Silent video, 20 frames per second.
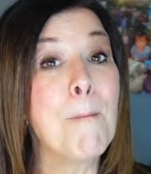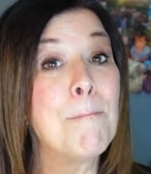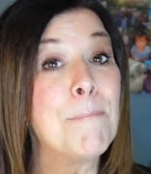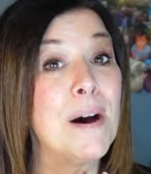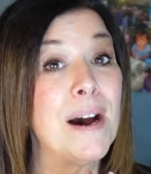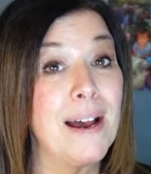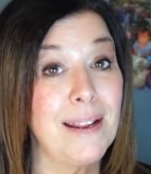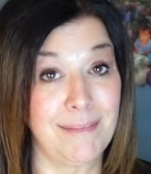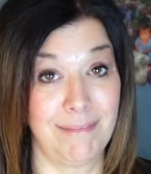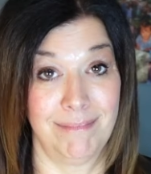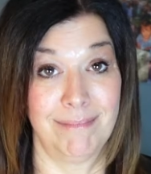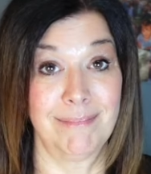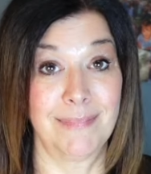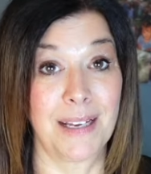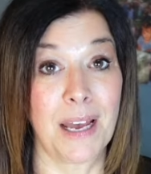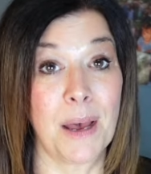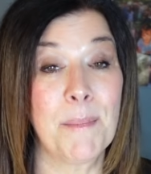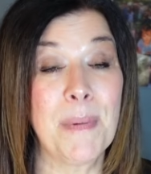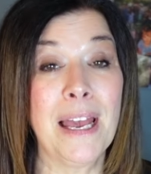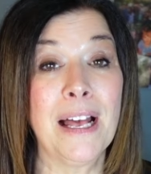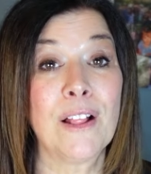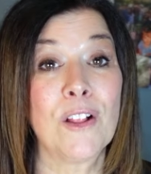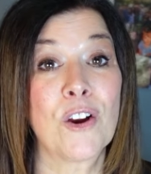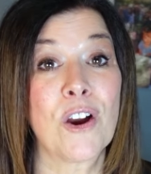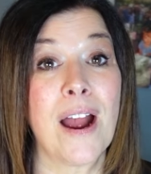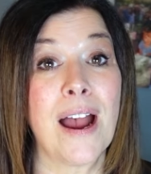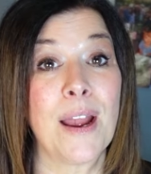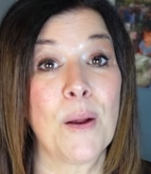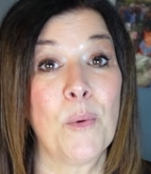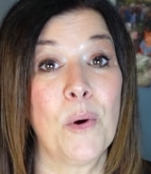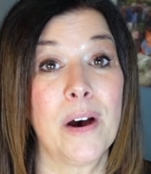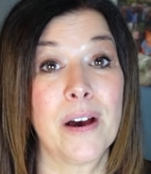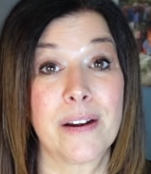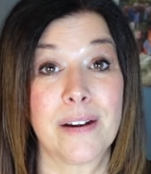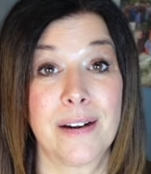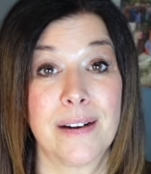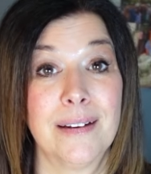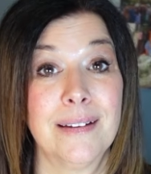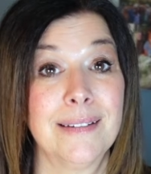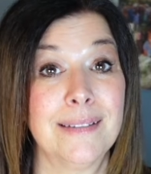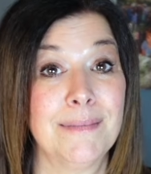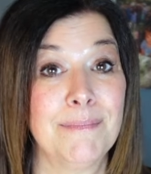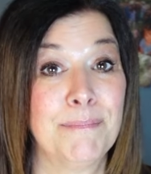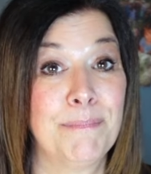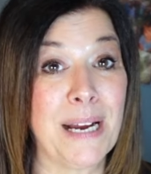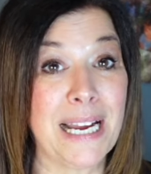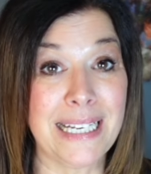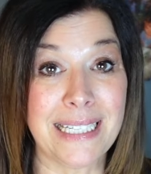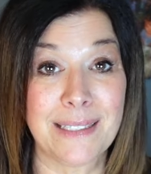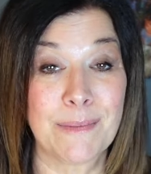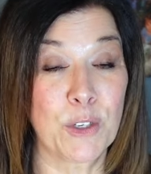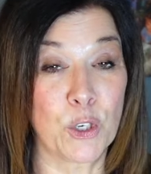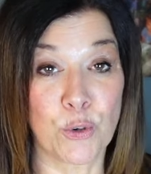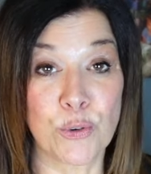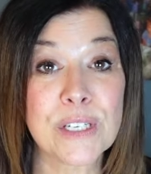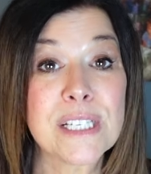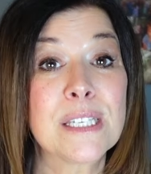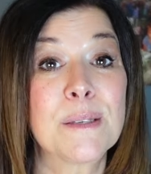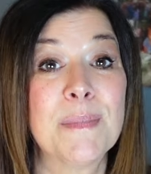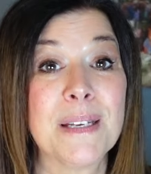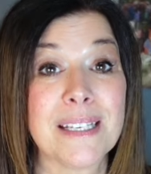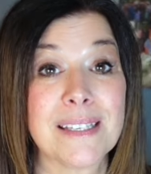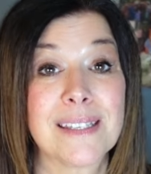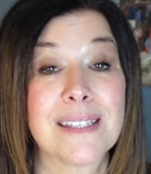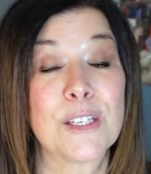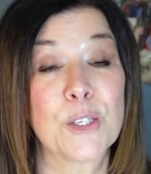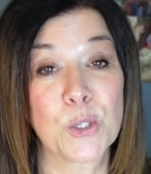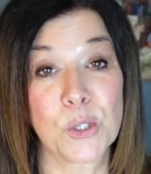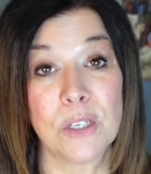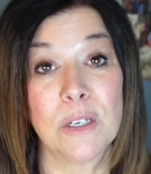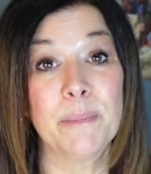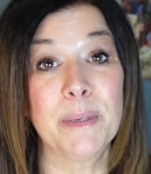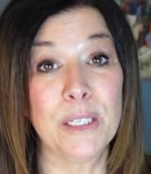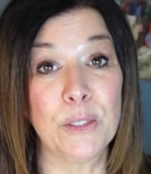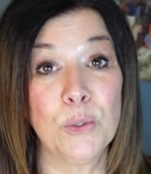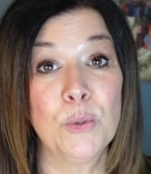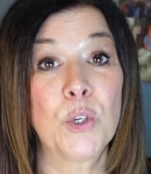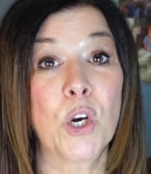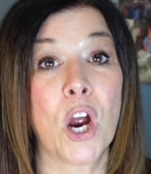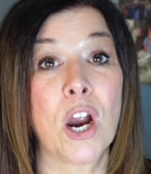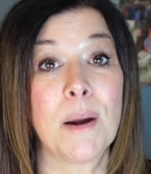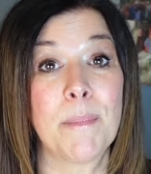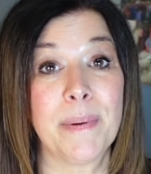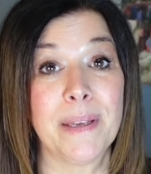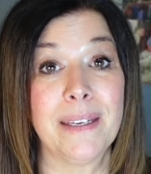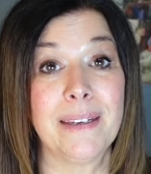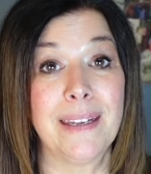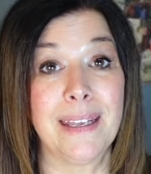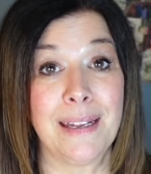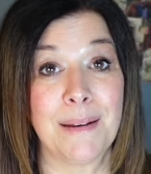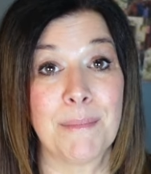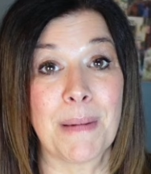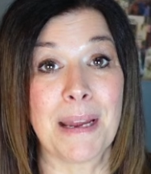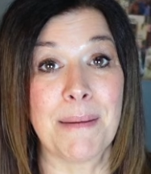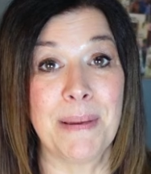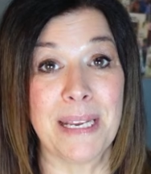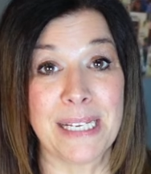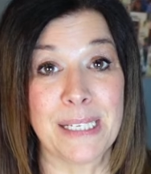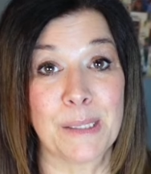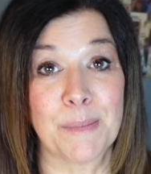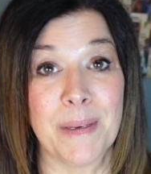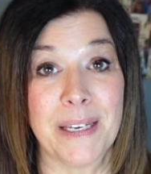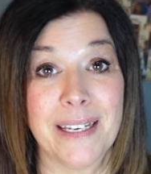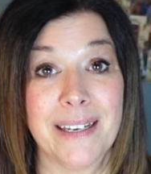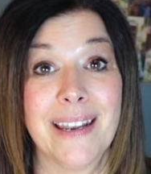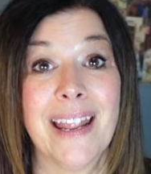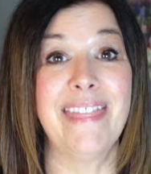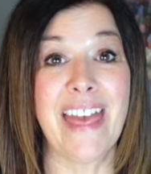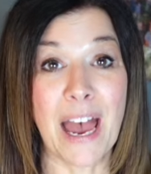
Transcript: But come hell or high water, by Christmas, there's going to be a new carpet in my basement.